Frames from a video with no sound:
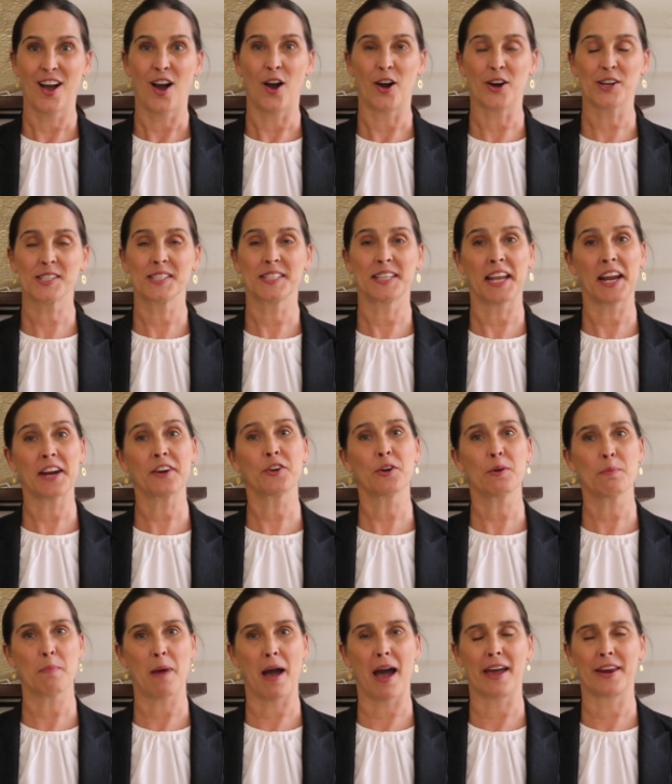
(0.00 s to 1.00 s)
Our Sierra
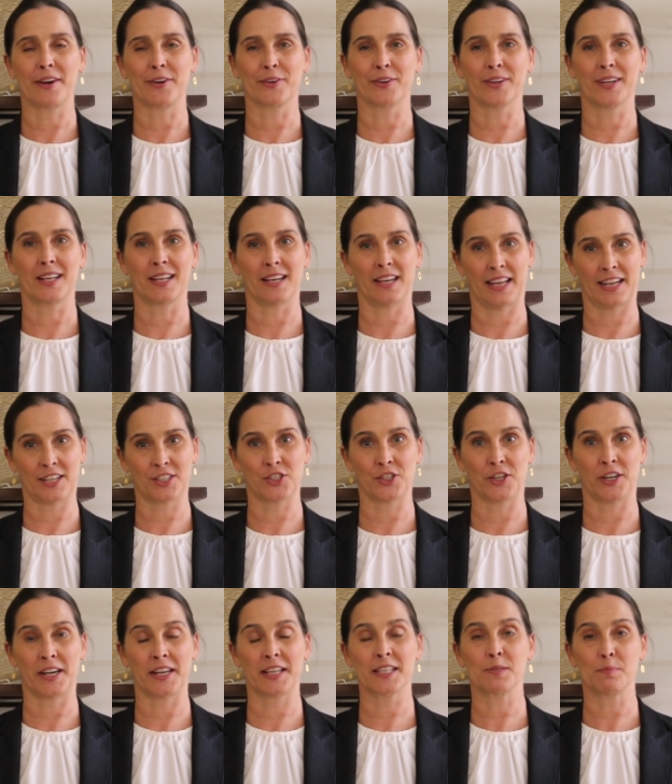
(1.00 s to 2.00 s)
Modern
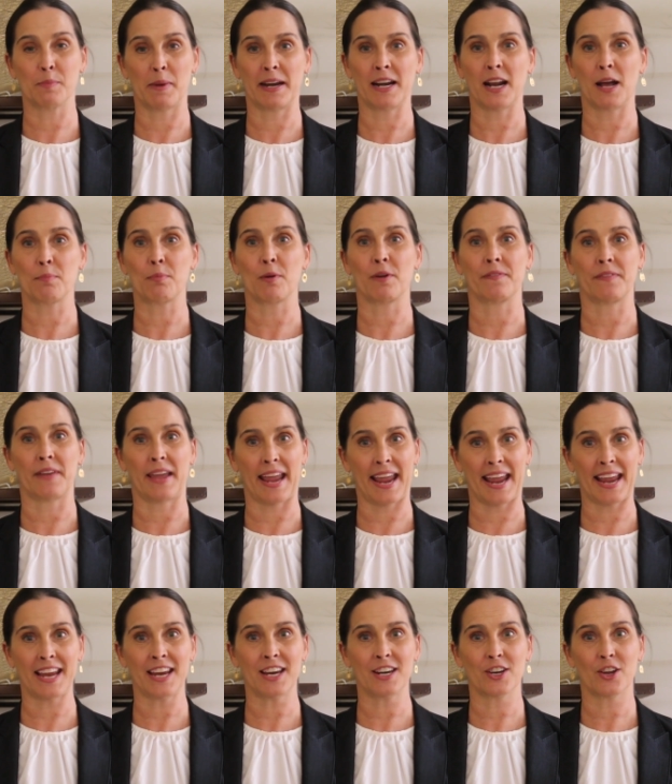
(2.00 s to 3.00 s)
collection is made up of
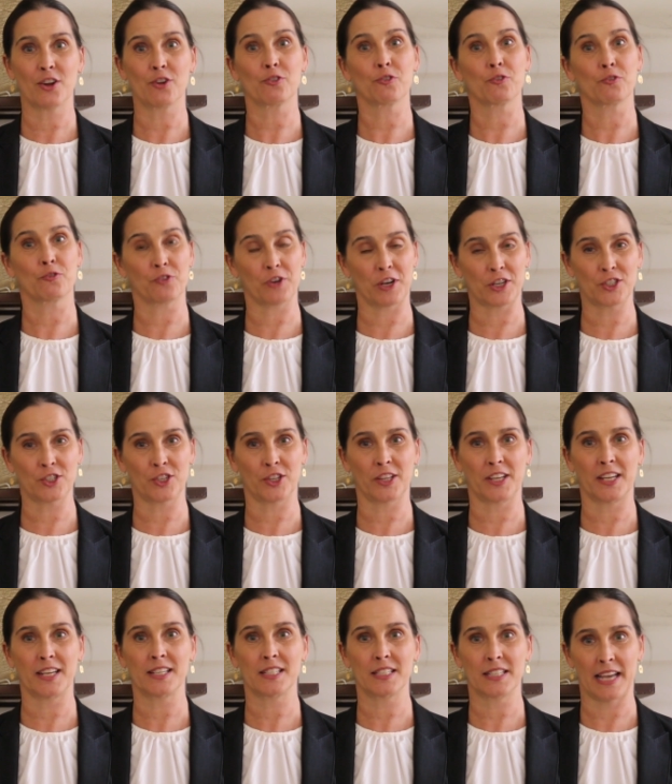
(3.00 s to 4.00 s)
eight
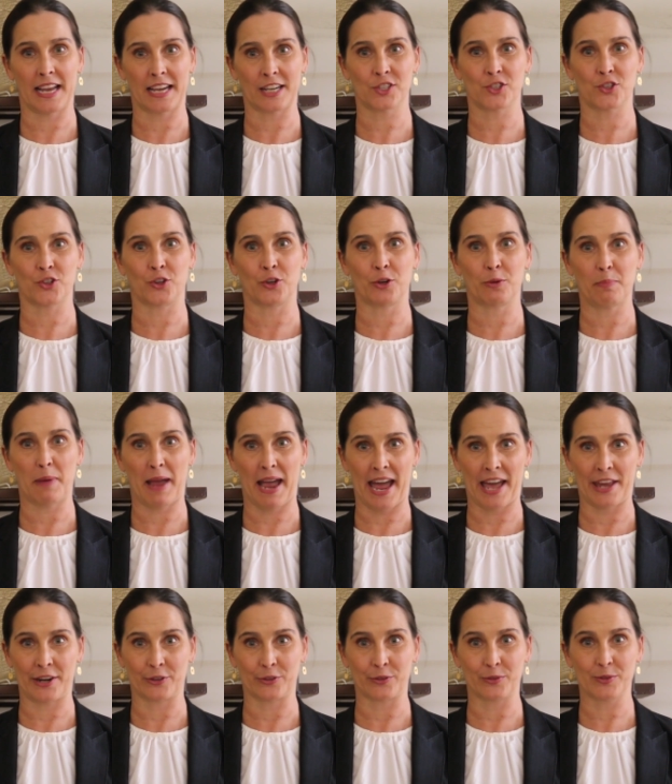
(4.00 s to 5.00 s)
richly textured
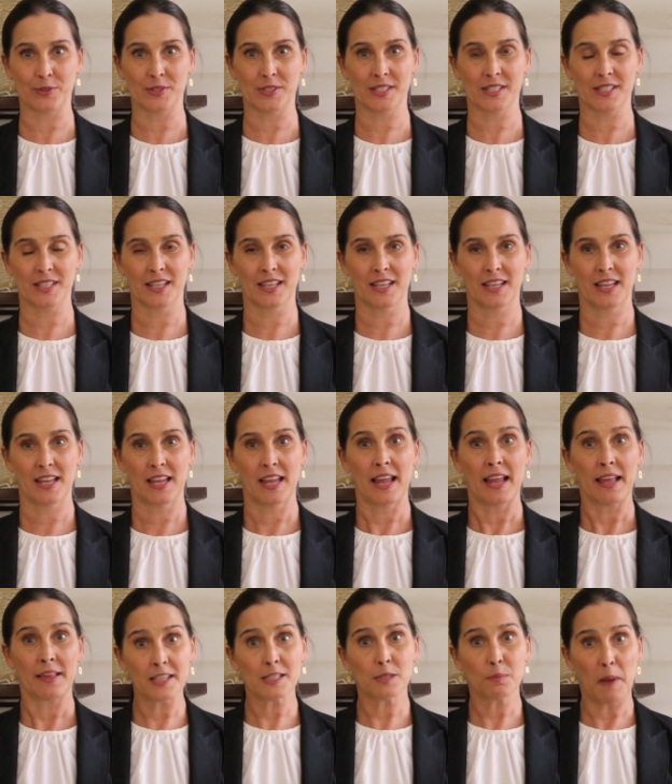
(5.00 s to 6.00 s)
patterns.
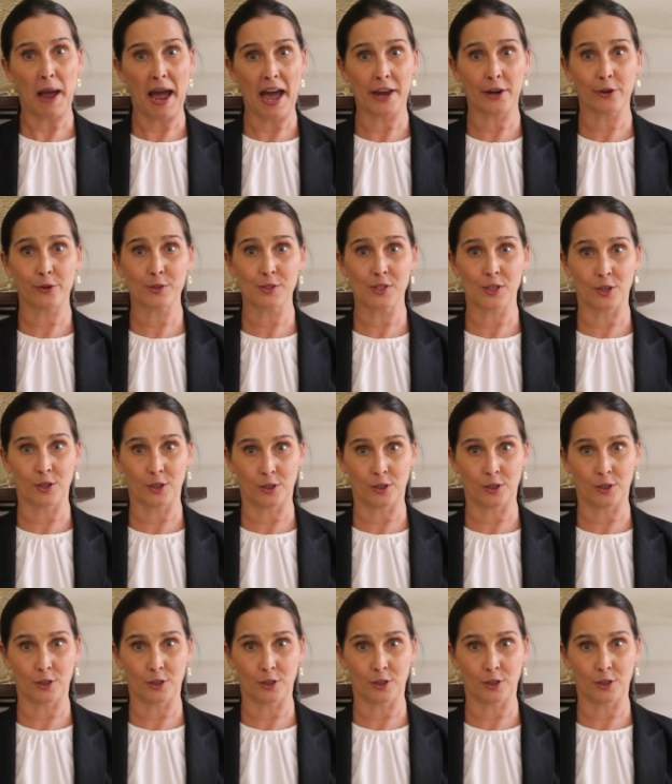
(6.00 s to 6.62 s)
These patterns